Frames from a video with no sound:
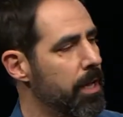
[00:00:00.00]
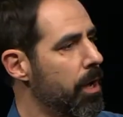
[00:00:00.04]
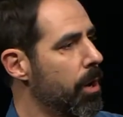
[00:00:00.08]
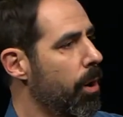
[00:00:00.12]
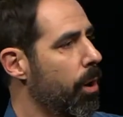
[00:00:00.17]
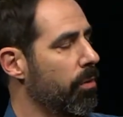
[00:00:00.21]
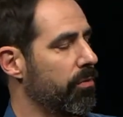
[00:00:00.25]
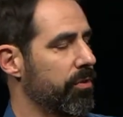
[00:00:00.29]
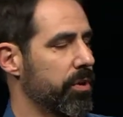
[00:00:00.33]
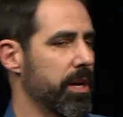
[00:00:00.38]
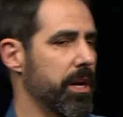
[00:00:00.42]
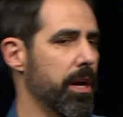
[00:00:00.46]

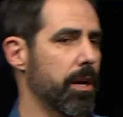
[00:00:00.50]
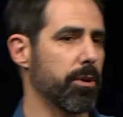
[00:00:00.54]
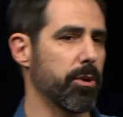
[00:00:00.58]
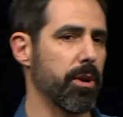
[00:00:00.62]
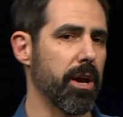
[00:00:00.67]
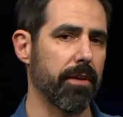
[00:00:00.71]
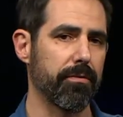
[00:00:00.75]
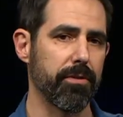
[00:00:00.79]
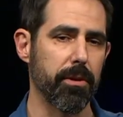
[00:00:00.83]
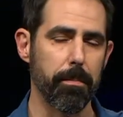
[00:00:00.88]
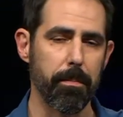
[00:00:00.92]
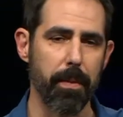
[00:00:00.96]
Over here, you
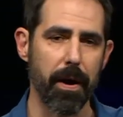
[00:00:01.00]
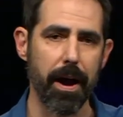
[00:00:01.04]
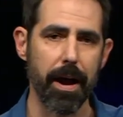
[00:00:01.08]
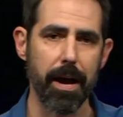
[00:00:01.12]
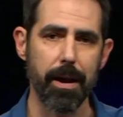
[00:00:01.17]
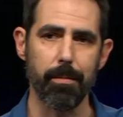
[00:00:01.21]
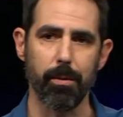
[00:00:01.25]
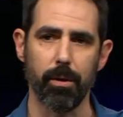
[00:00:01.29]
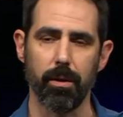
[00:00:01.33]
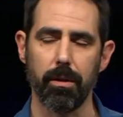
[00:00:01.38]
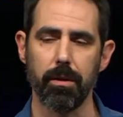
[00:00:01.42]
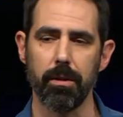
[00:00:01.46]
have the
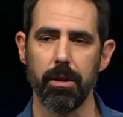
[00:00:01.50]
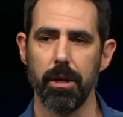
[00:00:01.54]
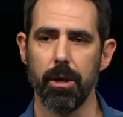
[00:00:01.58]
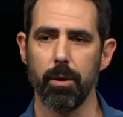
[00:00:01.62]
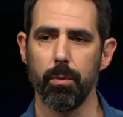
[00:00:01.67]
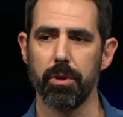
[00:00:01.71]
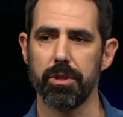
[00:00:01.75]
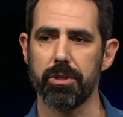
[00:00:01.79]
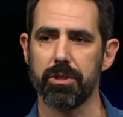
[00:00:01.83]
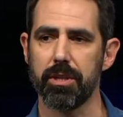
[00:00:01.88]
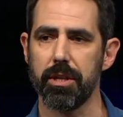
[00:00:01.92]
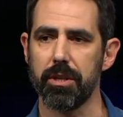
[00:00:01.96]
Bible,
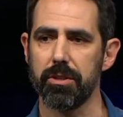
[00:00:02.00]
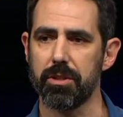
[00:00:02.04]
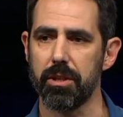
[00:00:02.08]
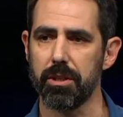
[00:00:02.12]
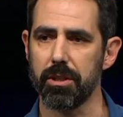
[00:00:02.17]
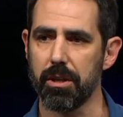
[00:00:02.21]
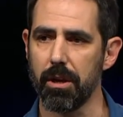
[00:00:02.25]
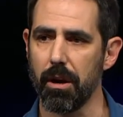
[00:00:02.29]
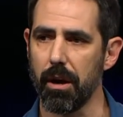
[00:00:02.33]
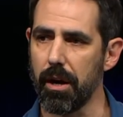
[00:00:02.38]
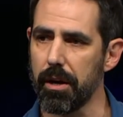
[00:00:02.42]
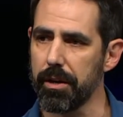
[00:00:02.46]
which says
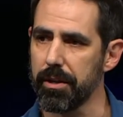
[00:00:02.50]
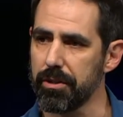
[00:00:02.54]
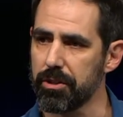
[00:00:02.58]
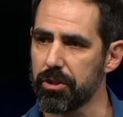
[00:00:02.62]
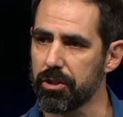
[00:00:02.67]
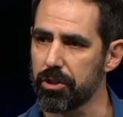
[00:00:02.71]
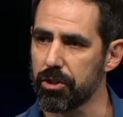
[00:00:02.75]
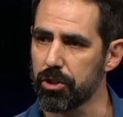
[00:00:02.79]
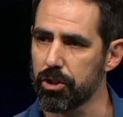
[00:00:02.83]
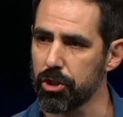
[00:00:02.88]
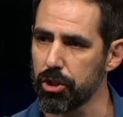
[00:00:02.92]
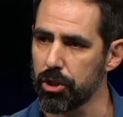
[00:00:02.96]
that God
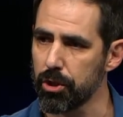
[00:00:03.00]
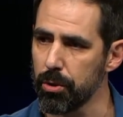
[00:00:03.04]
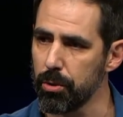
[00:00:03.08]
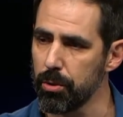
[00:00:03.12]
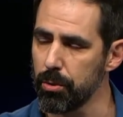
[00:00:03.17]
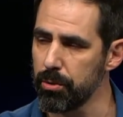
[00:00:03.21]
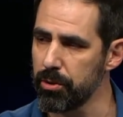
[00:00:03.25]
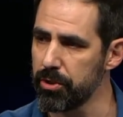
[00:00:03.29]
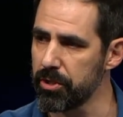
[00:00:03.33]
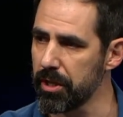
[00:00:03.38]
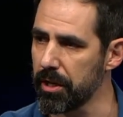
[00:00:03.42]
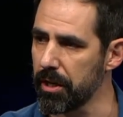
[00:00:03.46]
is
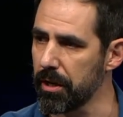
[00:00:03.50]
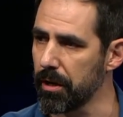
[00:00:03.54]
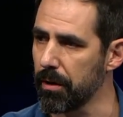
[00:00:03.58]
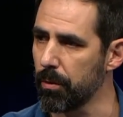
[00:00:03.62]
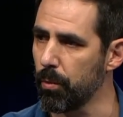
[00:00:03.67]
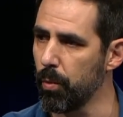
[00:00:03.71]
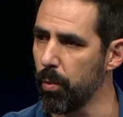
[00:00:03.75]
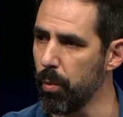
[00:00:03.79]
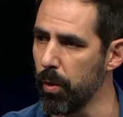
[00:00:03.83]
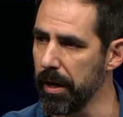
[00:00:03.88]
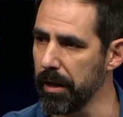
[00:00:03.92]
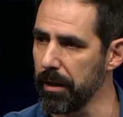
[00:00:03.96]

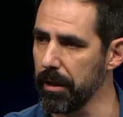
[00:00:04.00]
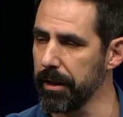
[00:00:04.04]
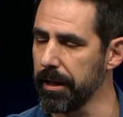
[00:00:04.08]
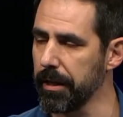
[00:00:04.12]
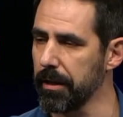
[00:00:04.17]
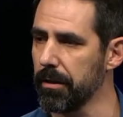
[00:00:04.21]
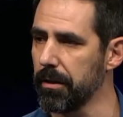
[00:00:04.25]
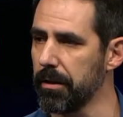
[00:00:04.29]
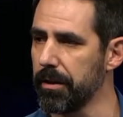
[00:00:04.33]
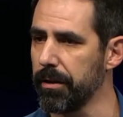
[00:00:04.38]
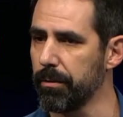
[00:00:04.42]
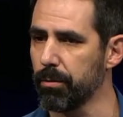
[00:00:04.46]
choosing,
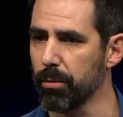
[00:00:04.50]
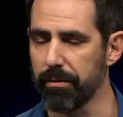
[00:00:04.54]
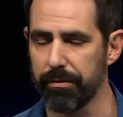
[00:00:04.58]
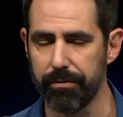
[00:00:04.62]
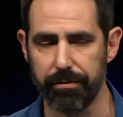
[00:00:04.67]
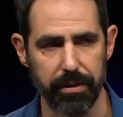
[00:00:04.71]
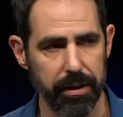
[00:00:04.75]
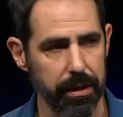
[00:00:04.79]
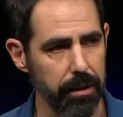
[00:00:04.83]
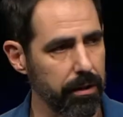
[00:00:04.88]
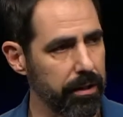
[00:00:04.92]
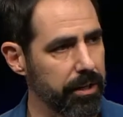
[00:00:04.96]
willingly
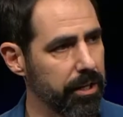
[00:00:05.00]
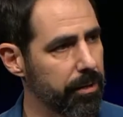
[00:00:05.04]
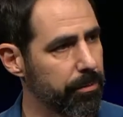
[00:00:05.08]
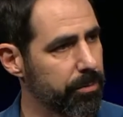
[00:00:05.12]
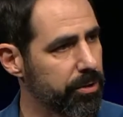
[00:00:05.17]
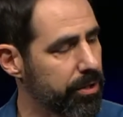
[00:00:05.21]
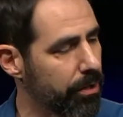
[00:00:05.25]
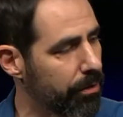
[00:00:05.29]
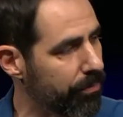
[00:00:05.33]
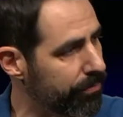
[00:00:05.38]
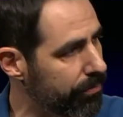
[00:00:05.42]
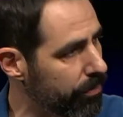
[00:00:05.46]
revealing
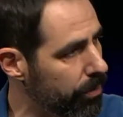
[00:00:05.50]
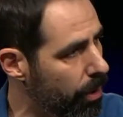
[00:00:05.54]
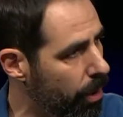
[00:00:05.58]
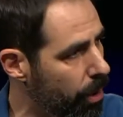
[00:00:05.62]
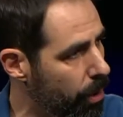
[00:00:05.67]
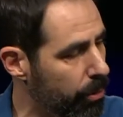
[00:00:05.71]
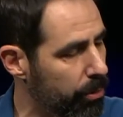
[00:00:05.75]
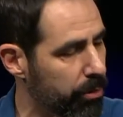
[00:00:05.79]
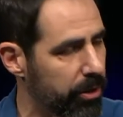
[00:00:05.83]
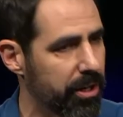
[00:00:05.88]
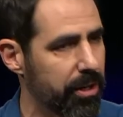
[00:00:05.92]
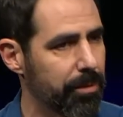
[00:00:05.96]
himself,
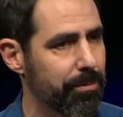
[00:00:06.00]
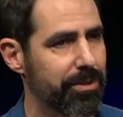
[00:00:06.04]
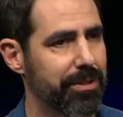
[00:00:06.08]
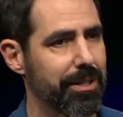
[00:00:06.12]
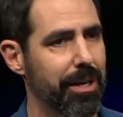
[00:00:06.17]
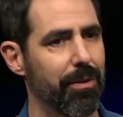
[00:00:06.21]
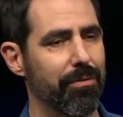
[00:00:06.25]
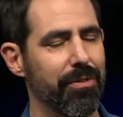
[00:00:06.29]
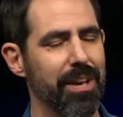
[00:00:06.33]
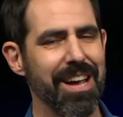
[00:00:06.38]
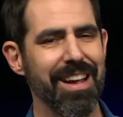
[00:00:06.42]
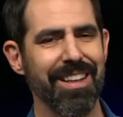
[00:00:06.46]
lowering
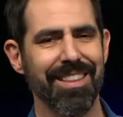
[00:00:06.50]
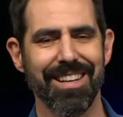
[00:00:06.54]
himself.